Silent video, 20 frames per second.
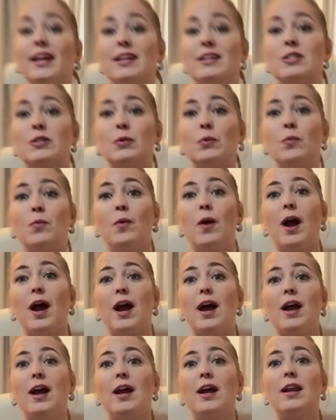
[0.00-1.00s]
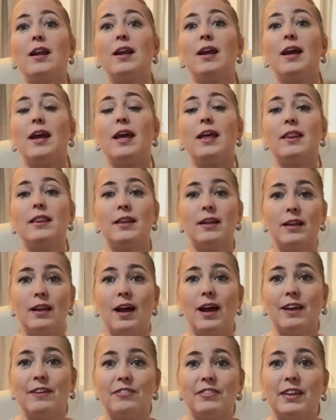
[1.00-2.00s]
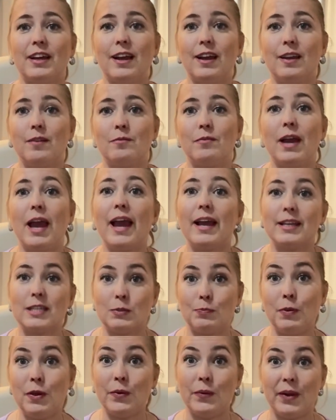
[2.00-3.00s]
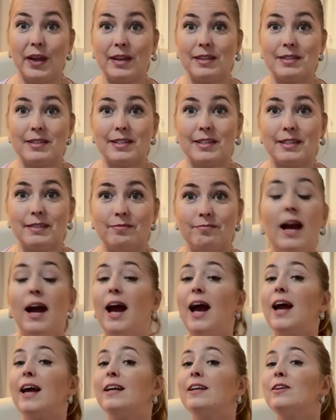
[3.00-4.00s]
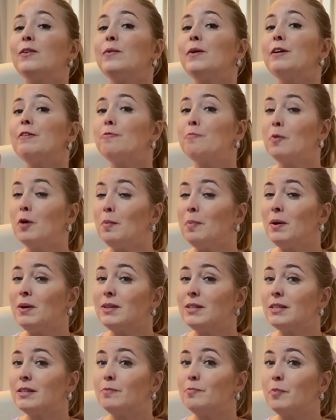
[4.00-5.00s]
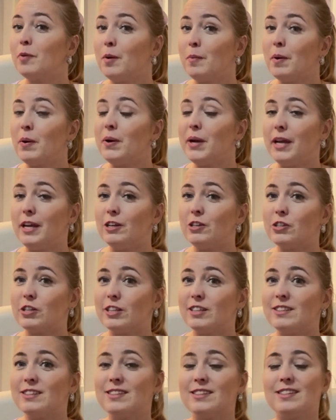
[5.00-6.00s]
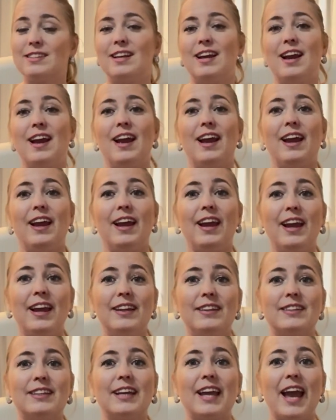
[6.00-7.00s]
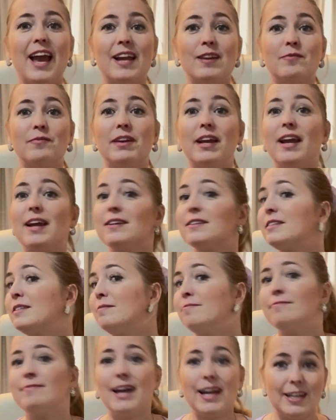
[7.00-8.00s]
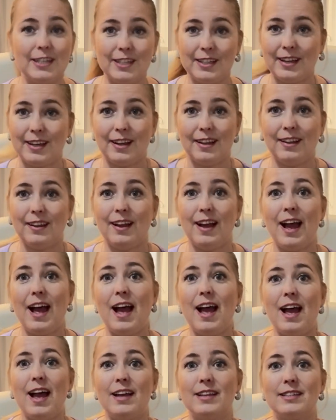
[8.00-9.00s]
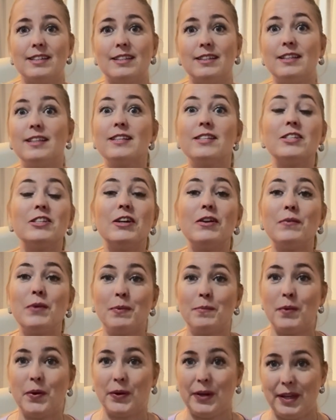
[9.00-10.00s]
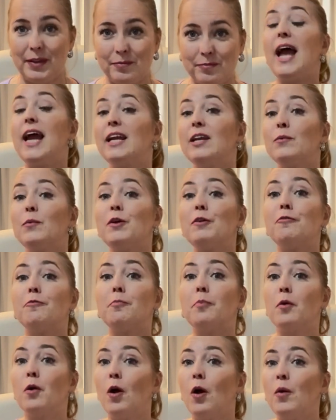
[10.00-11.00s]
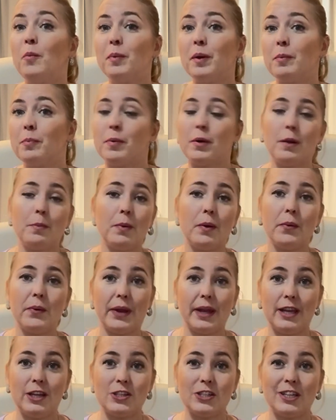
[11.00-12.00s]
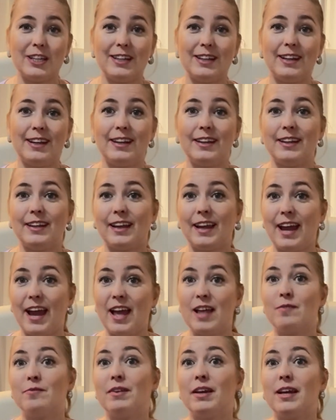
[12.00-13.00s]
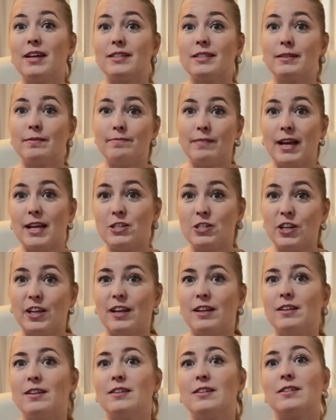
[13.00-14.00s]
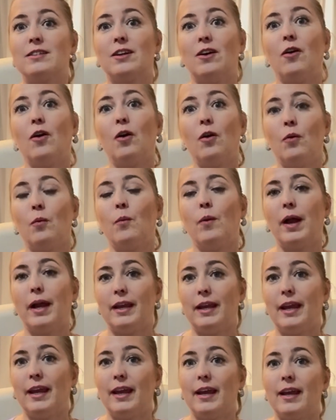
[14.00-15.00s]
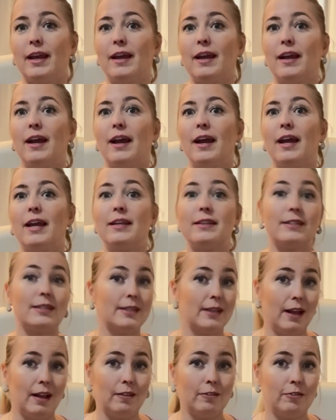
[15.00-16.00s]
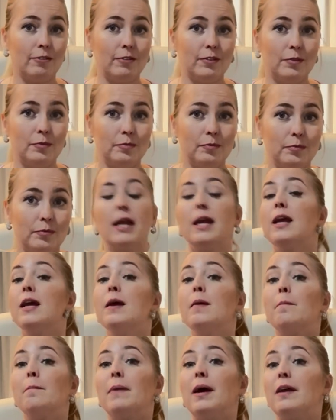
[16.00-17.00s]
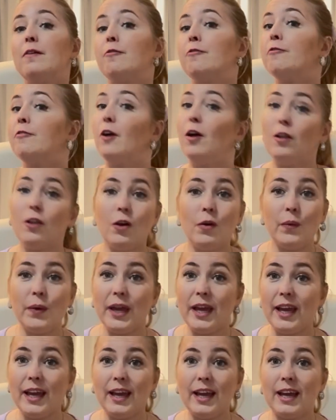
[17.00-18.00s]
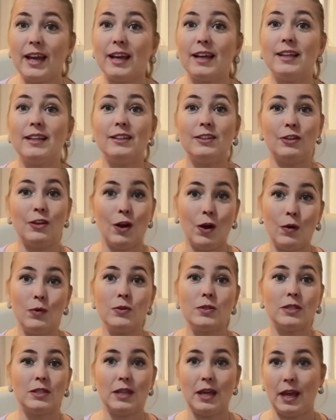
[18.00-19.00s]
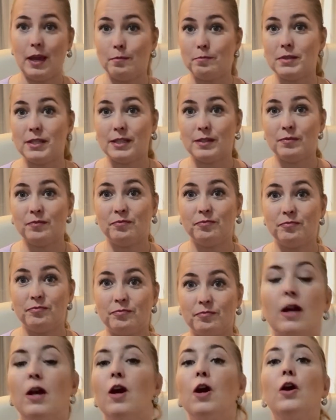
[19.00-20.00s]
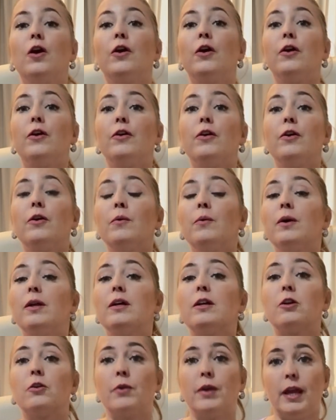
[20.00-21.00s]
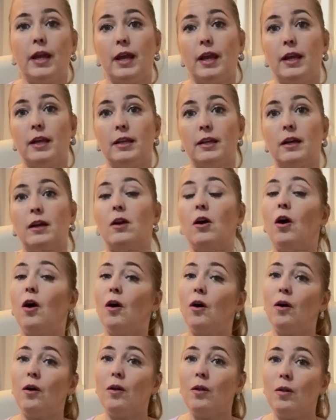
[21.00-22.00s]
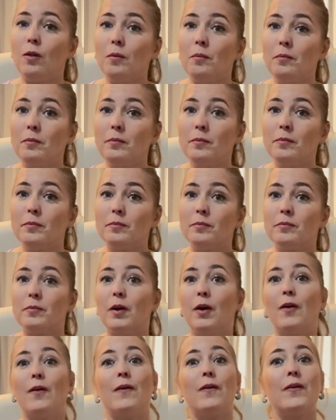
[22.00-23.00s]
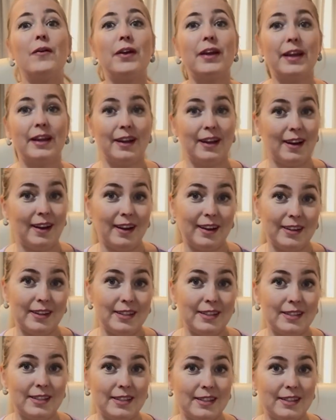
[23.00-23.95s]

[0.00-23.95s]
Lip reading: is one in the lifetime experience. And with proper preparations, it can be as magical as the ceremony. And with proper preparation, it can be as magical as a whole wedding itself. By following those tips, you will create a calm, organized,